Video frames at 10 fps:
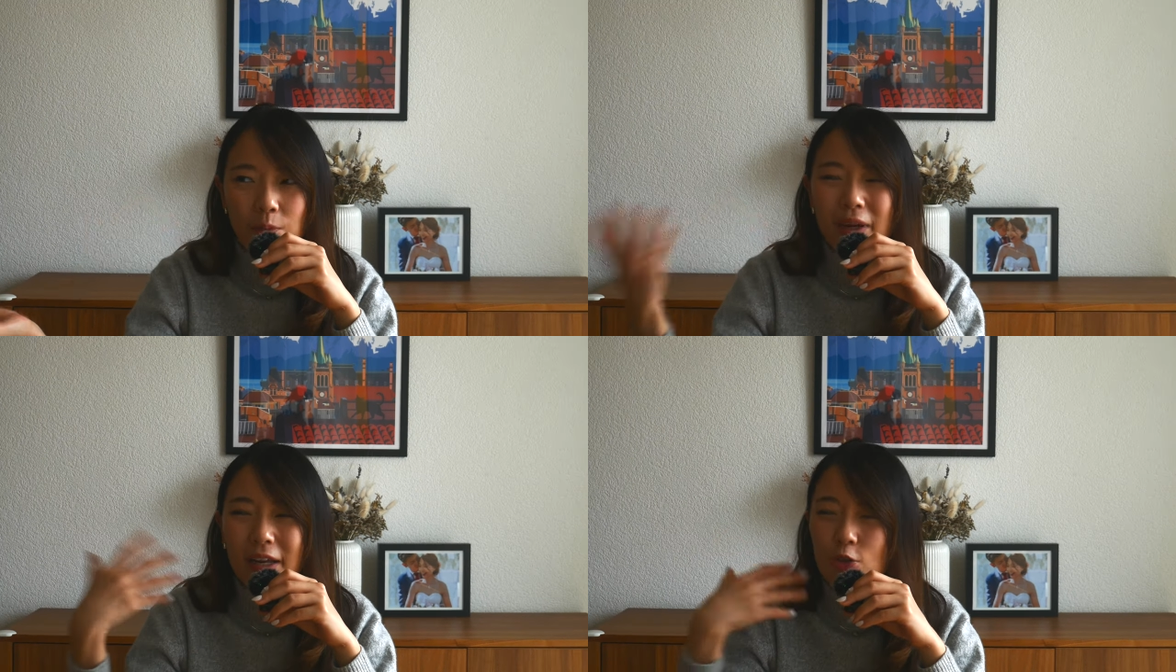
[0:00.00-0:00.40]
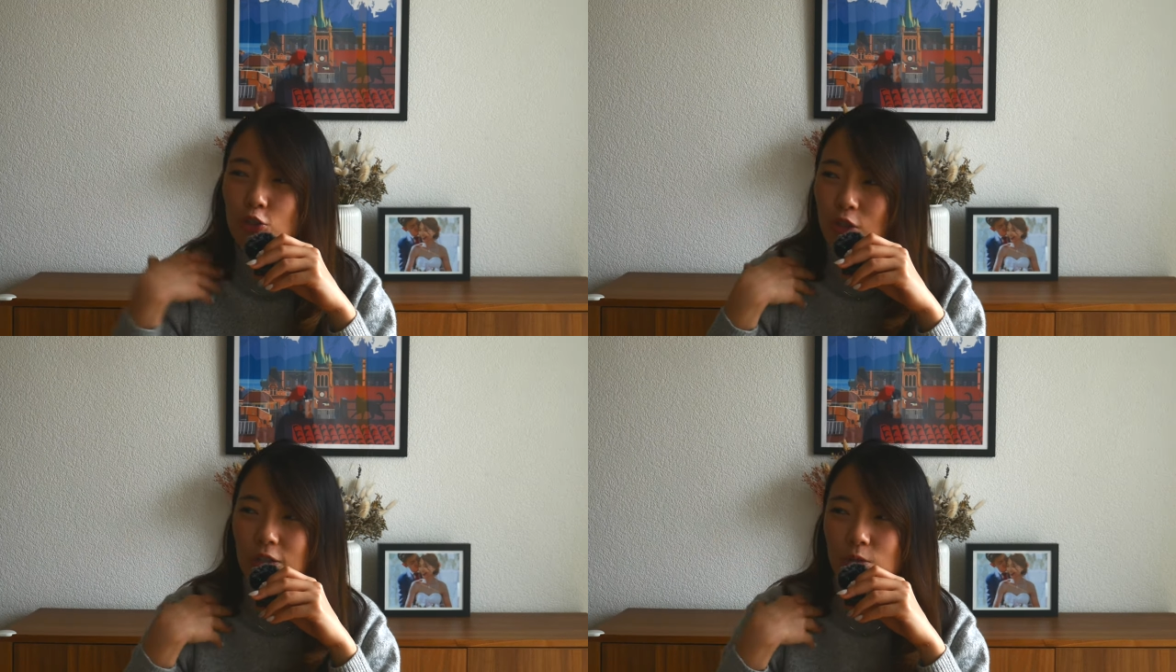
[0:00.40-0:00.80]
And what I
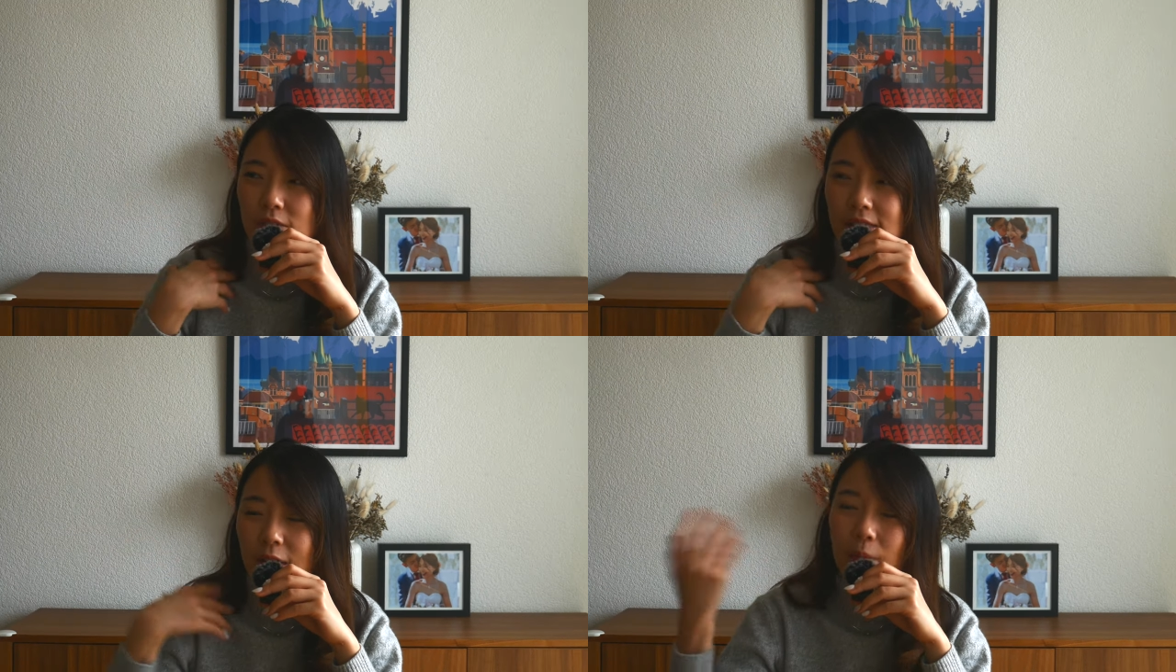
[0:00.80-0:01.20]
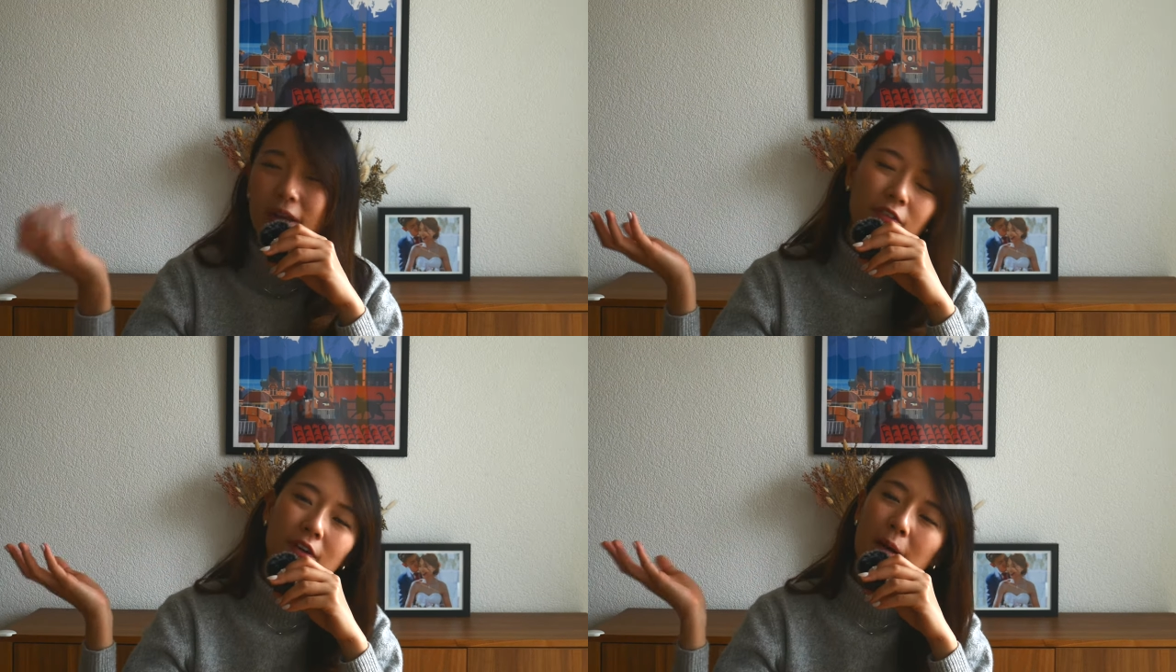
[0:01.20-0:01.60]
usually do is is like
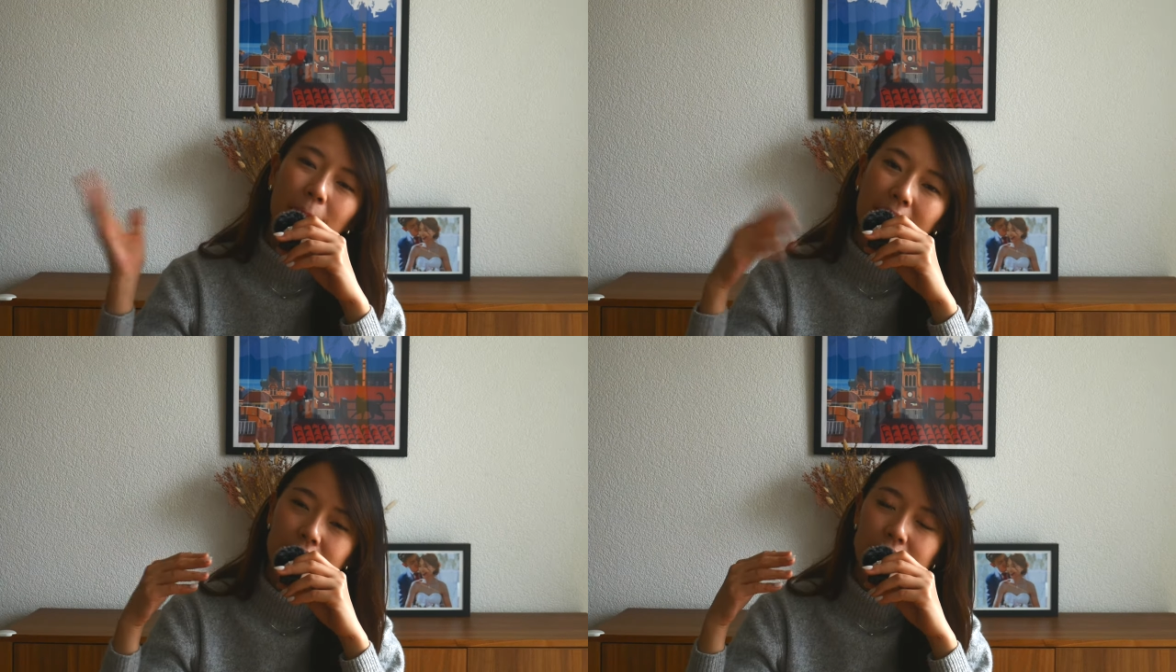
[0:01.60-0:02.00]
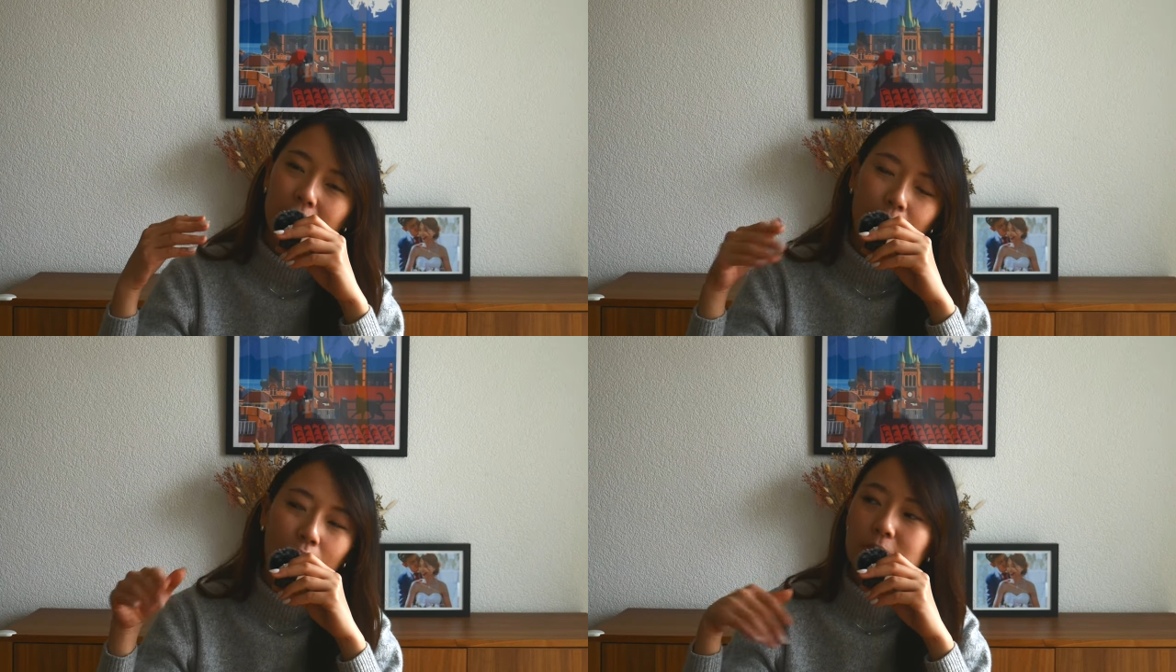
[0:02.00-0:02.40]
whenever I'm back in
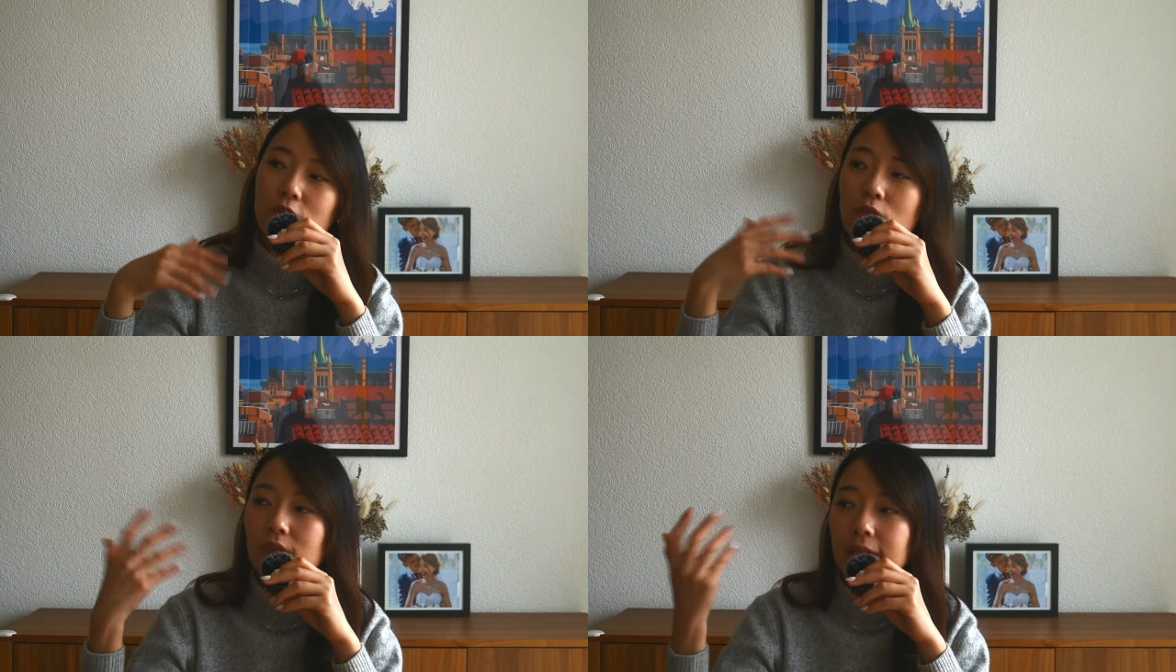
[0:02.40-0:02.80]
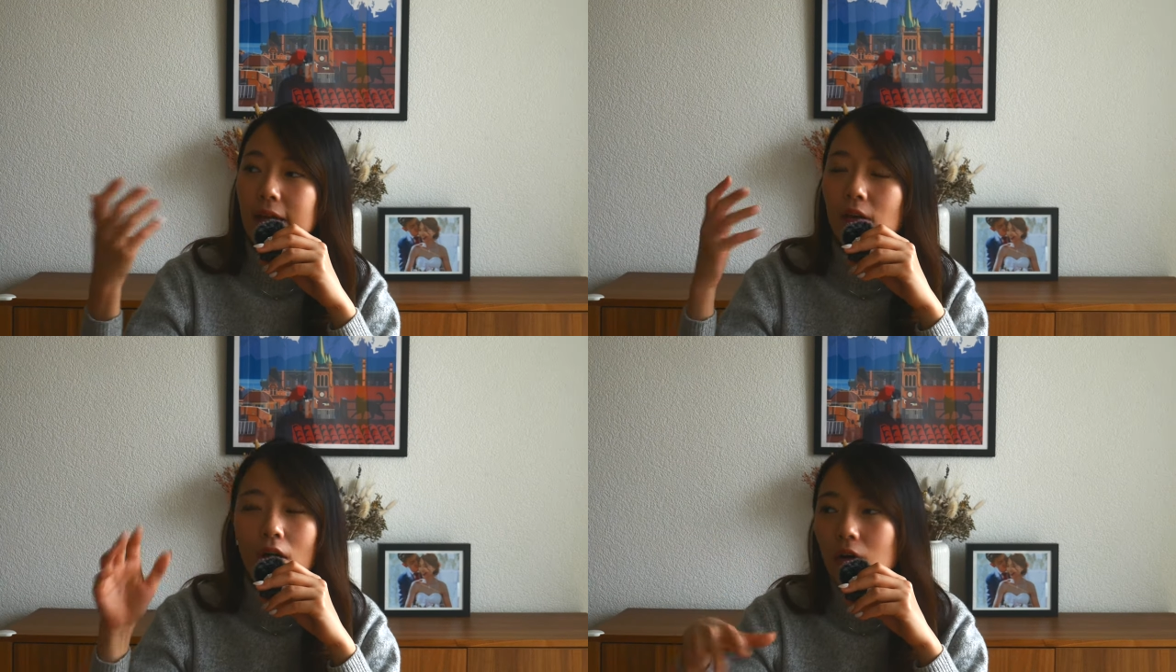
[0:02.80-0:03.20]
Singapore, I'm just gonna
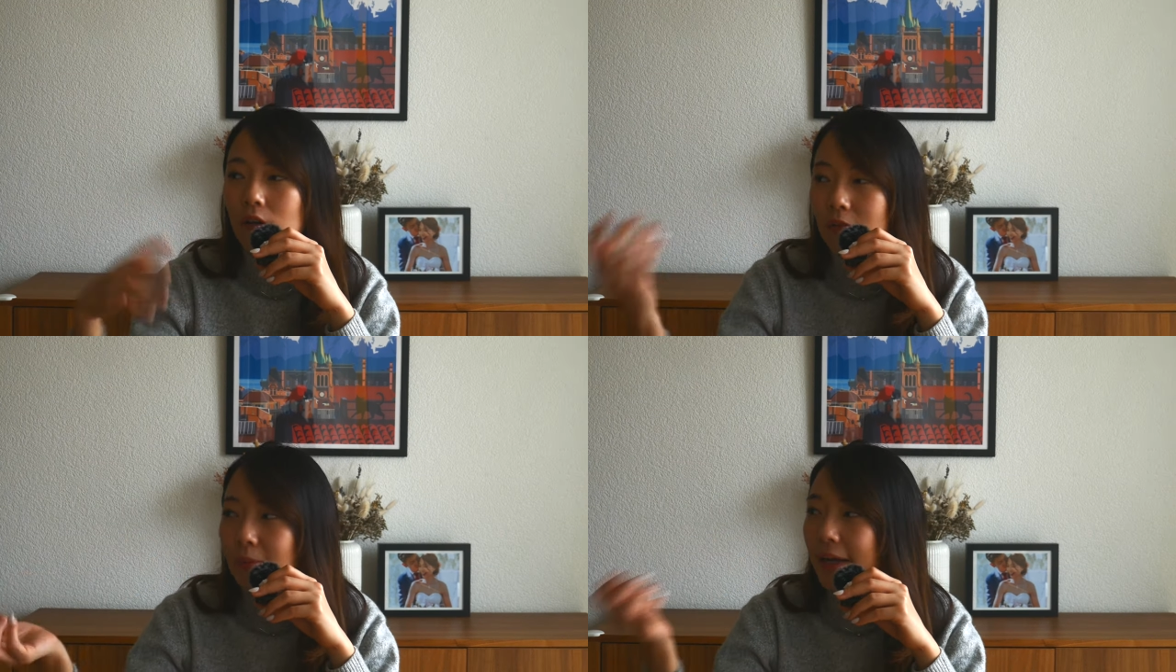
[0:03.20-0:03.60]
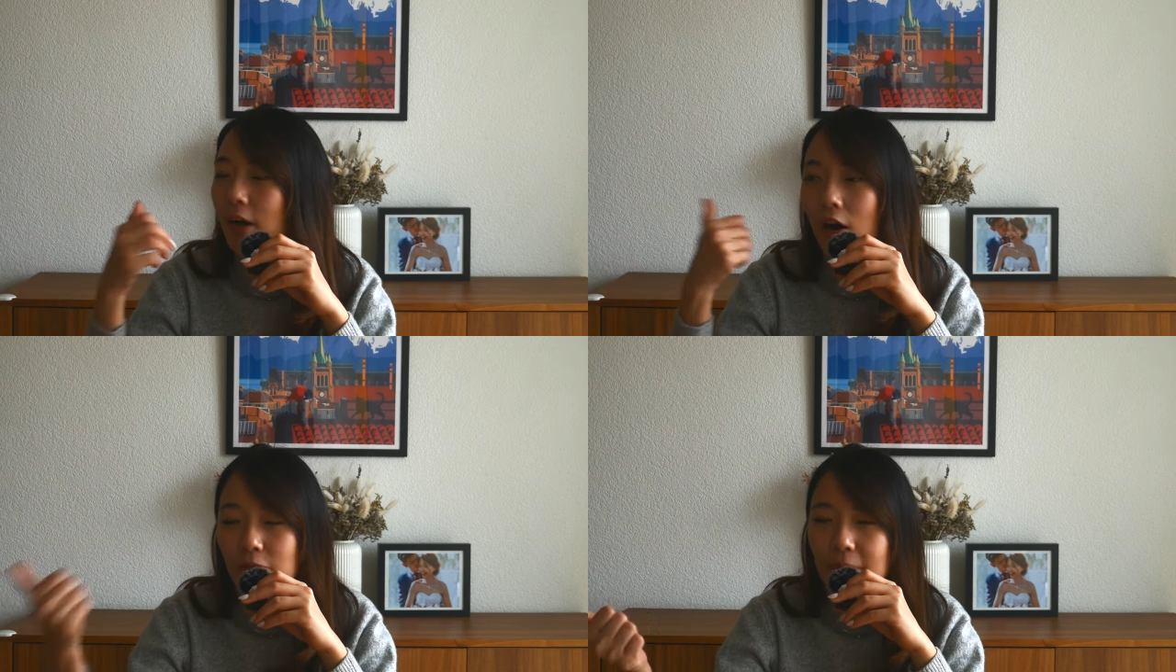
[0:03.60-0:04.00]
get all of my
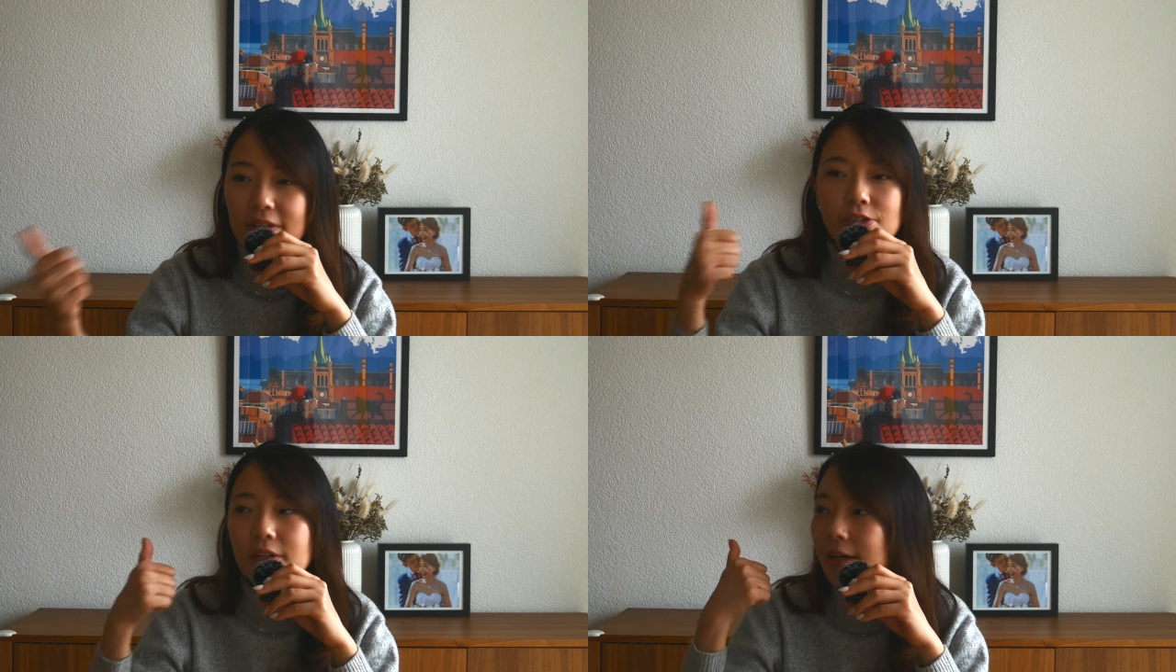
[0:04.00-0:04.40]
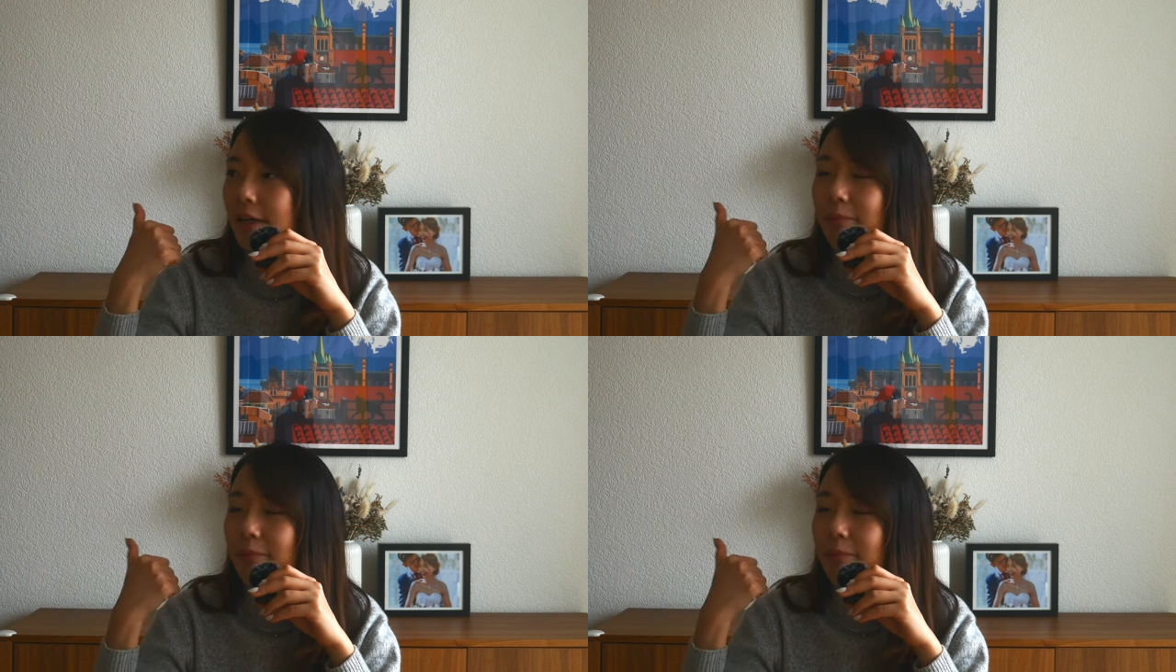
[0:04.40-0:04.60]
cough medicine,